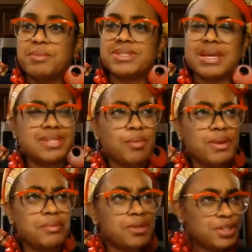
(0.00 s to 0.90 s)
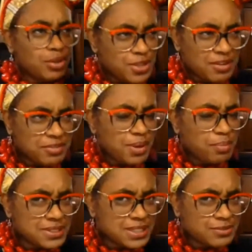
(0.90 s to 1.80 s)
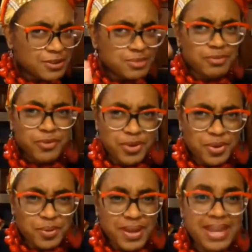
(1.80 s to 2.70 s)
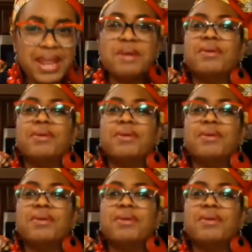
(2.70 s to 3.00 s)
Because I was like, wait a minute, don't you have to be a princess first before you're a queen?